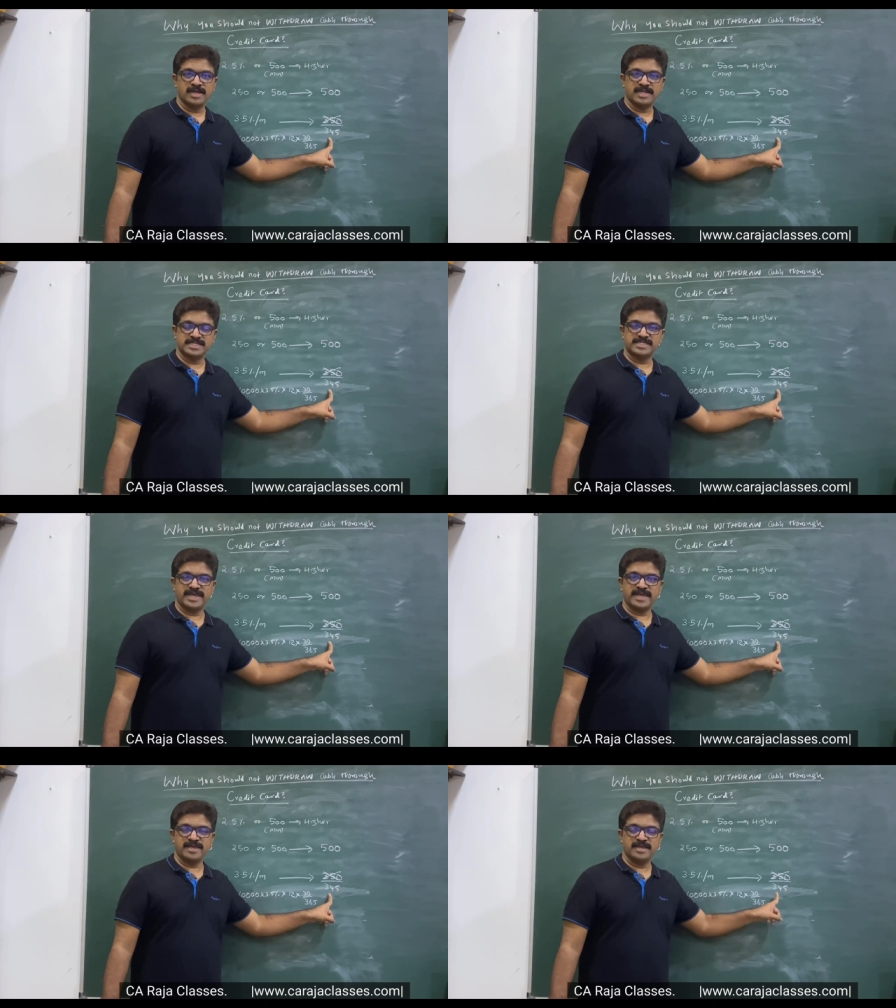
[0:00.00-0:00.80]
Let's
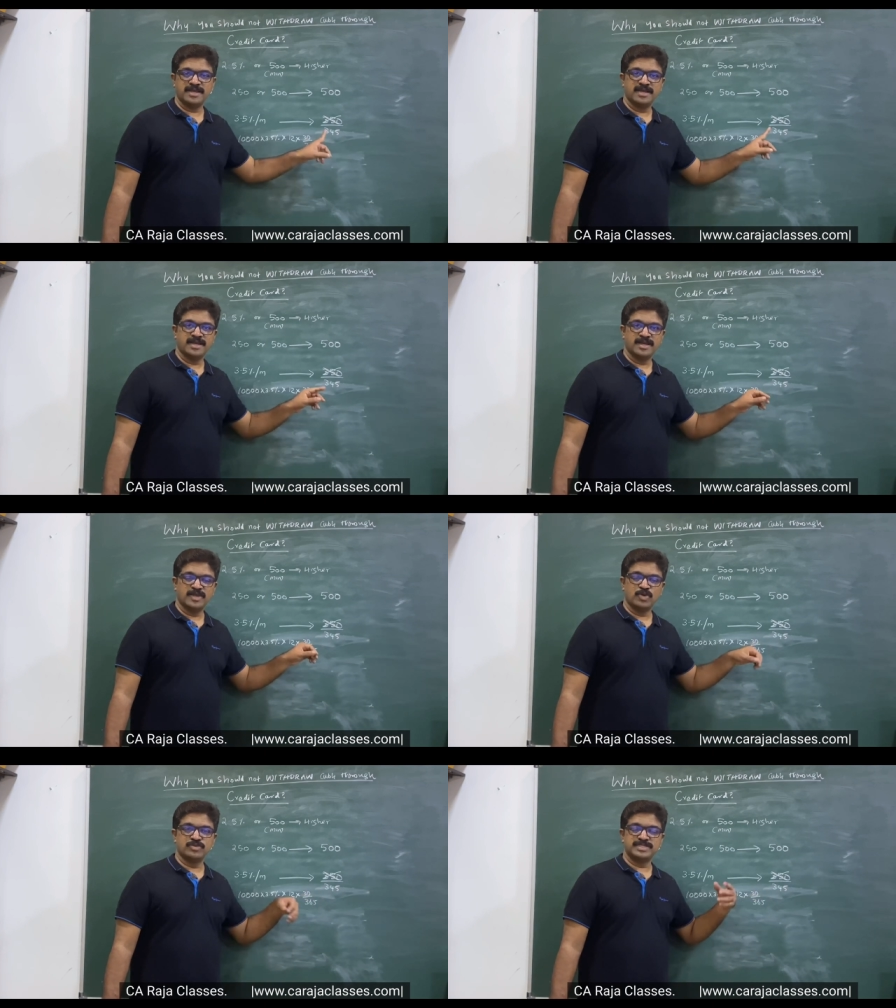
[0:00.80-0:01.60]
say
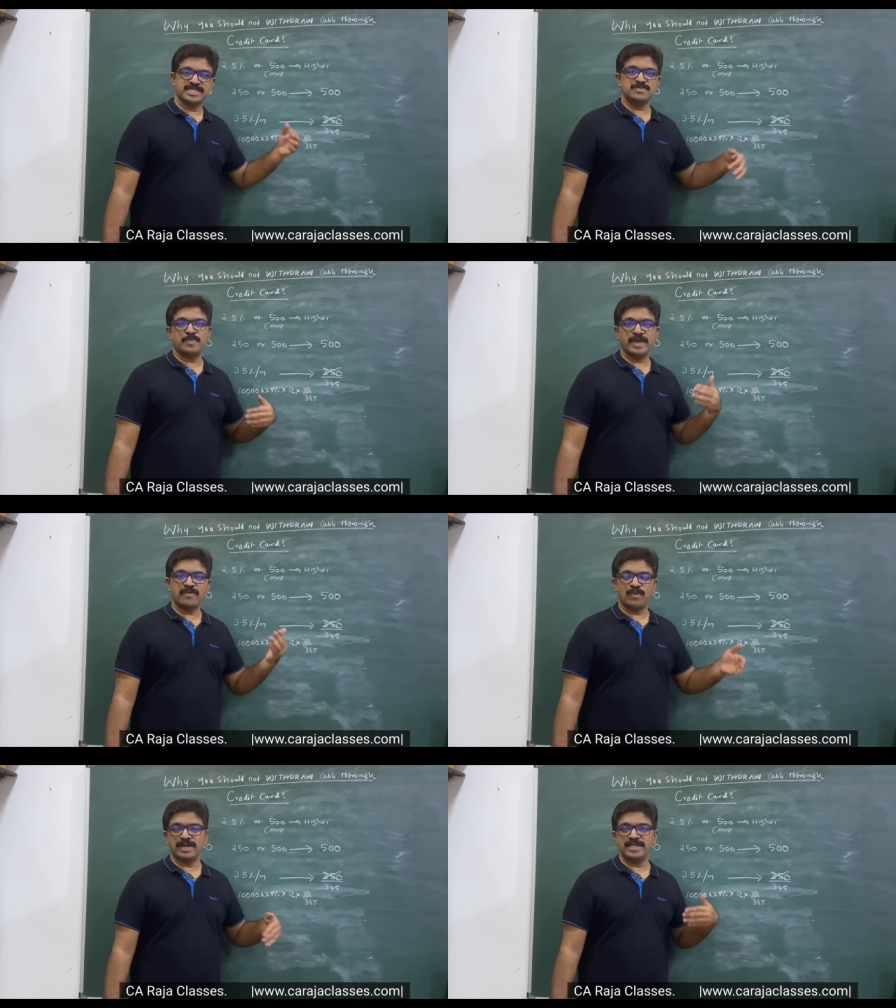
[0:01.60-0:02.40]
you just pay
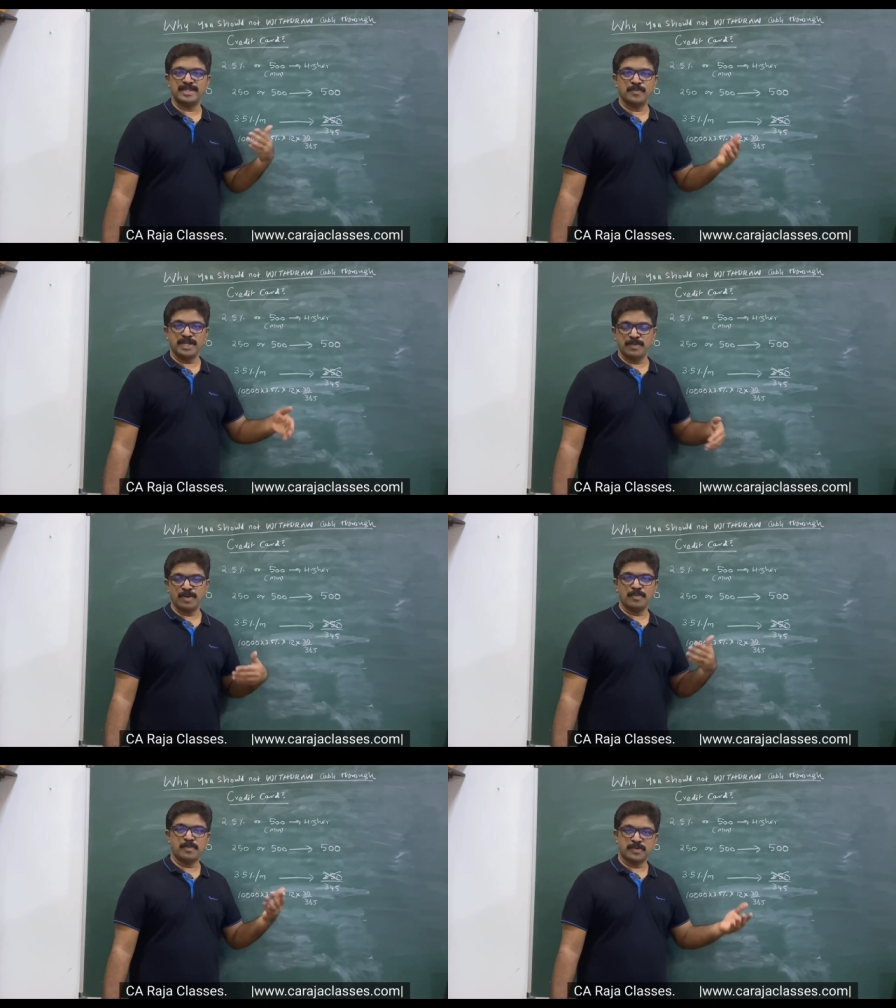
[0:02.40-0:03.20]
only the
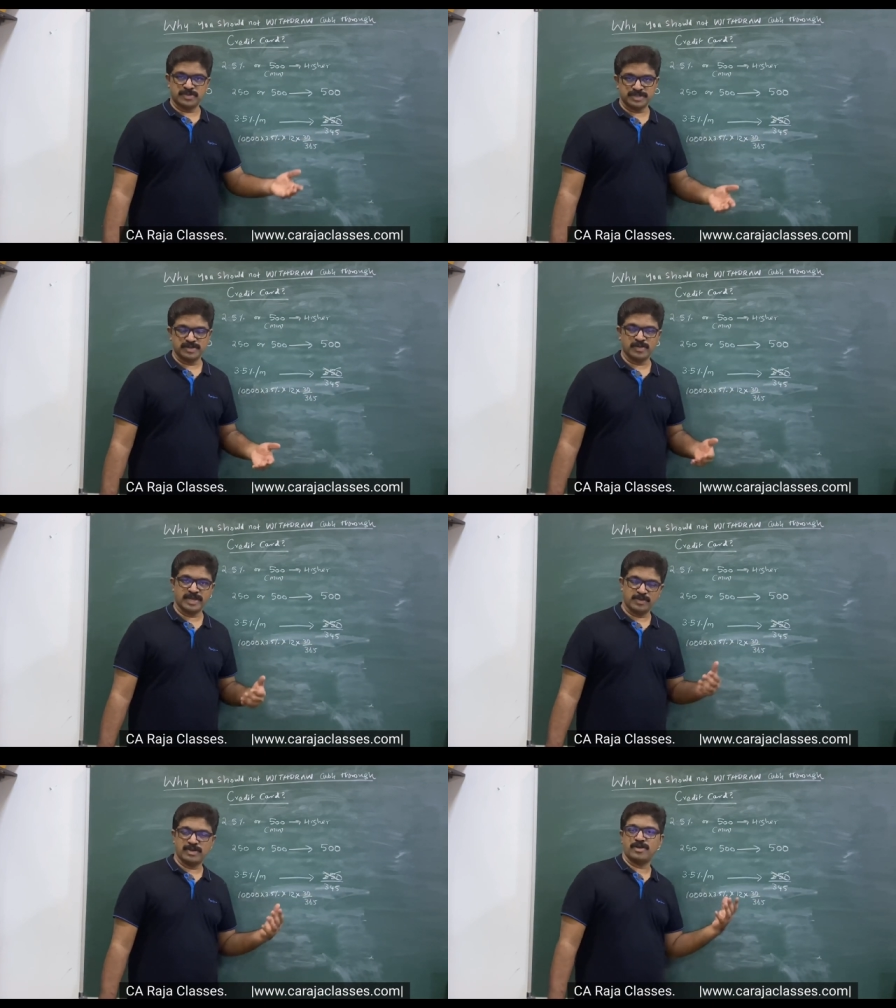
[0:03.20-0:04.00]
minimum amount.
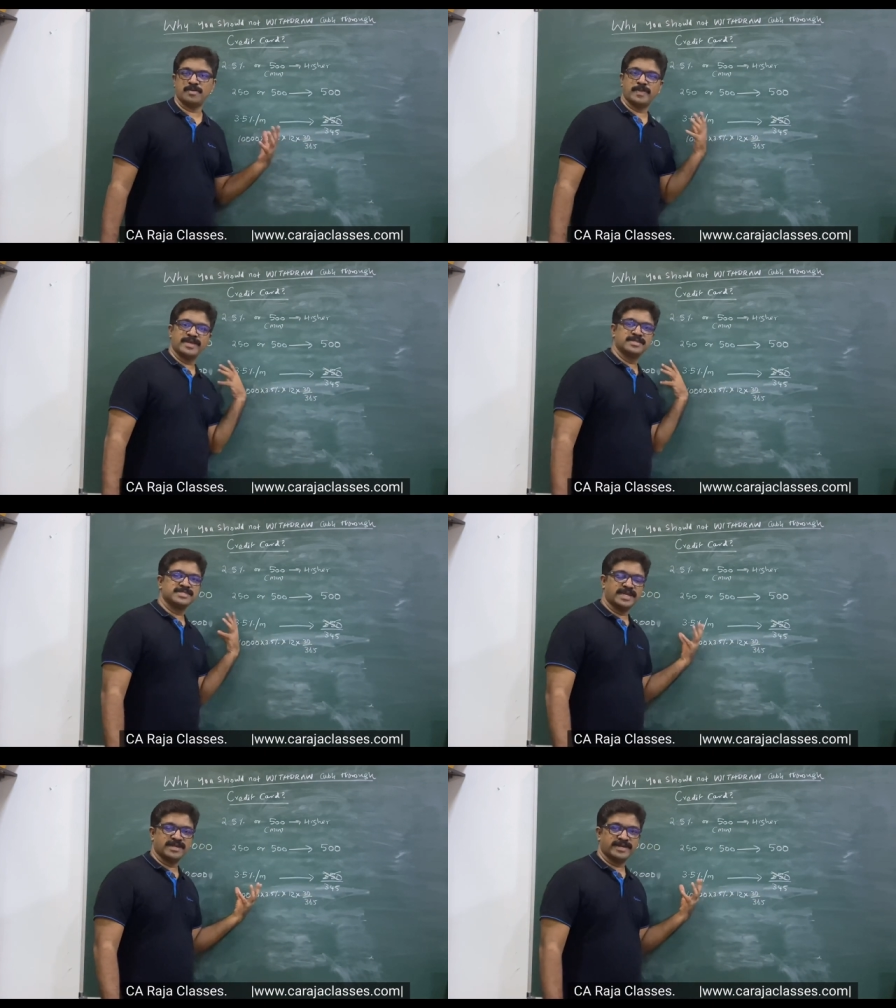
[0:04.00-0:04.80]
Okay, you are not paying this
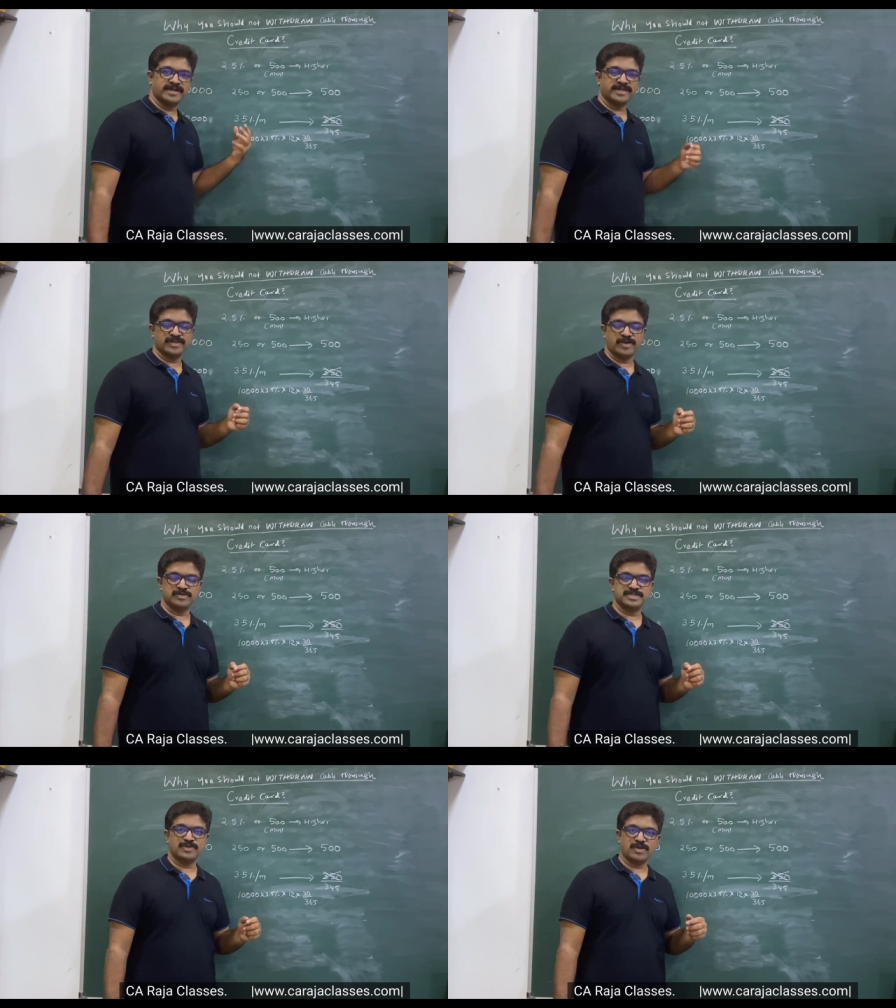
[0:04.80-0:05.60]
entire
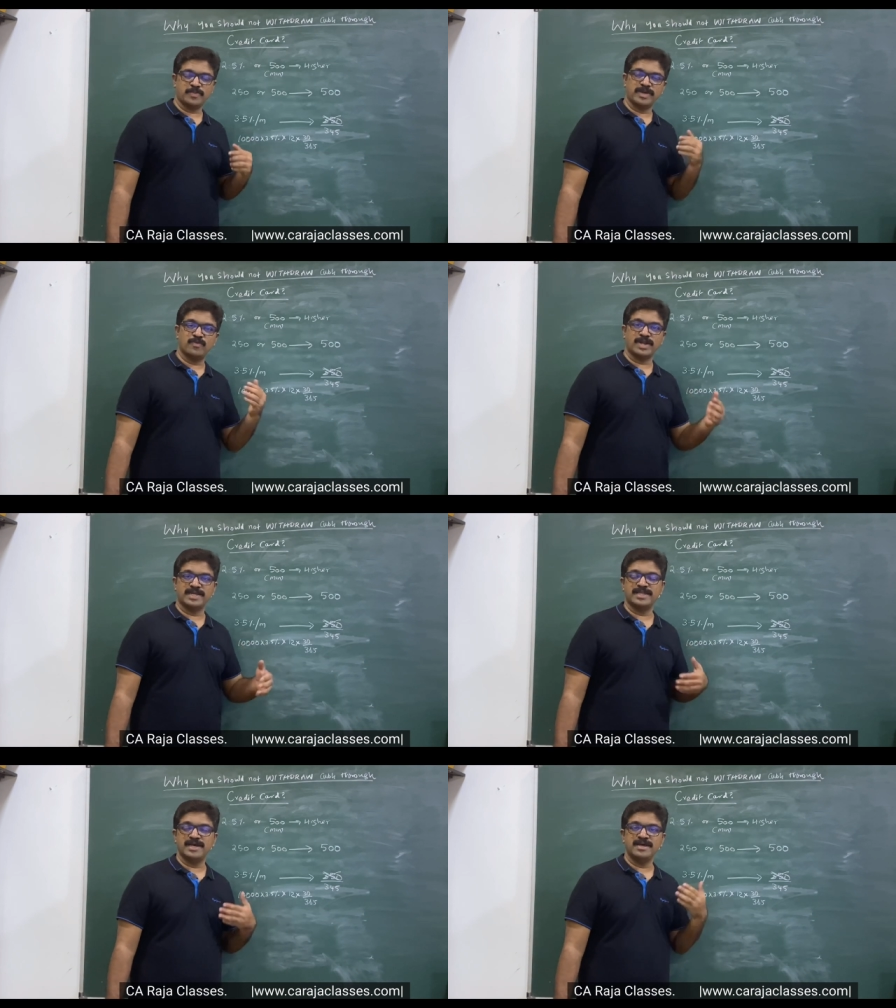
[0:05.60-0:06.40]
10,000, you are paying
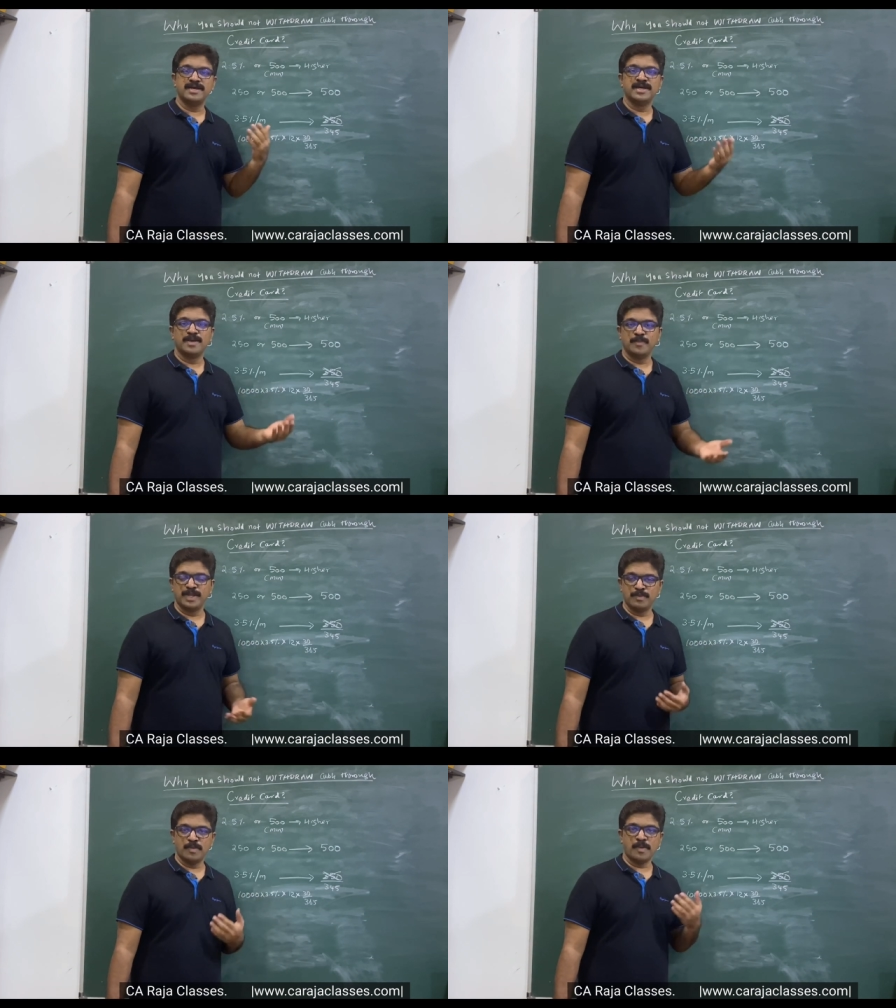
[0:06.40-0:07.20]
only the
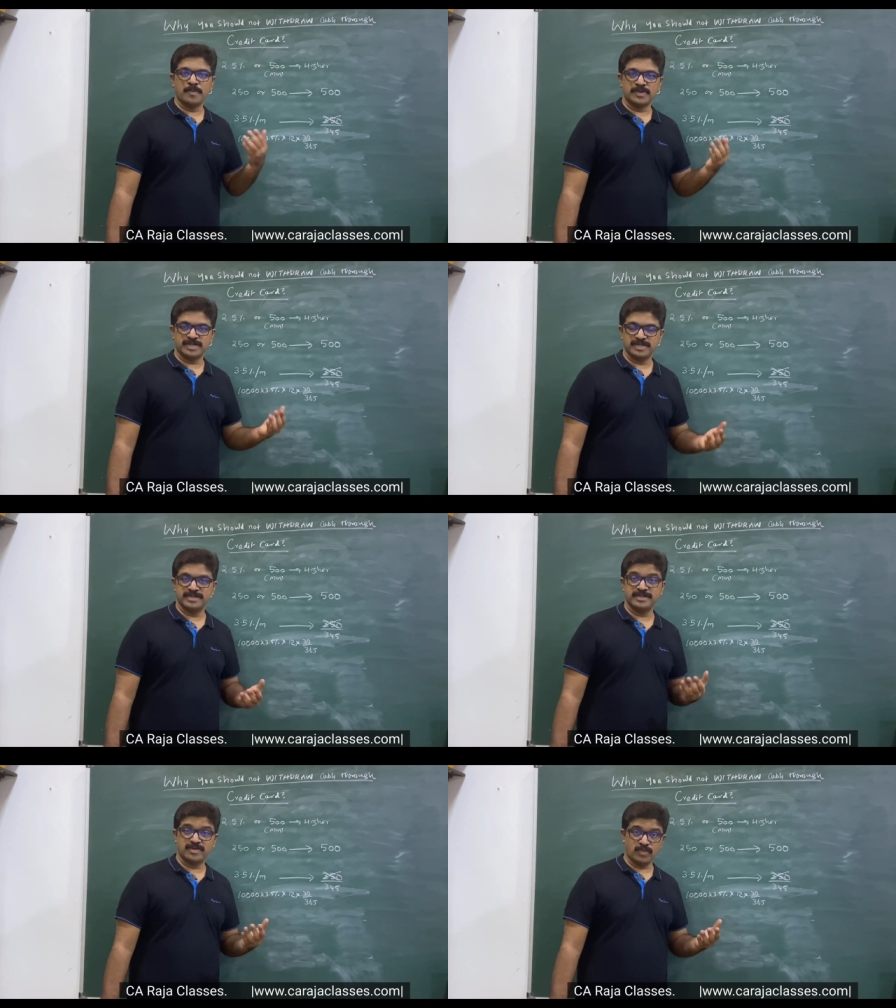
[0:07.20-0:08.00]
minimum amount.
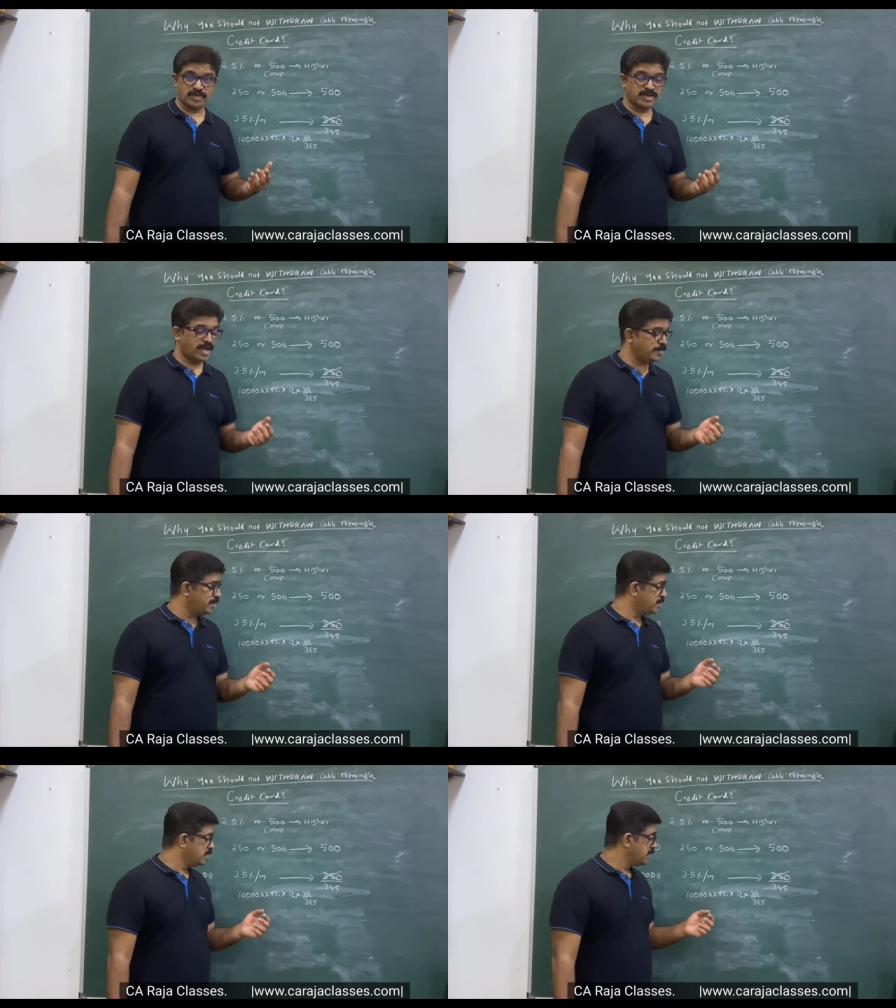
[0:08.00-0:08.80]
Then what will happen?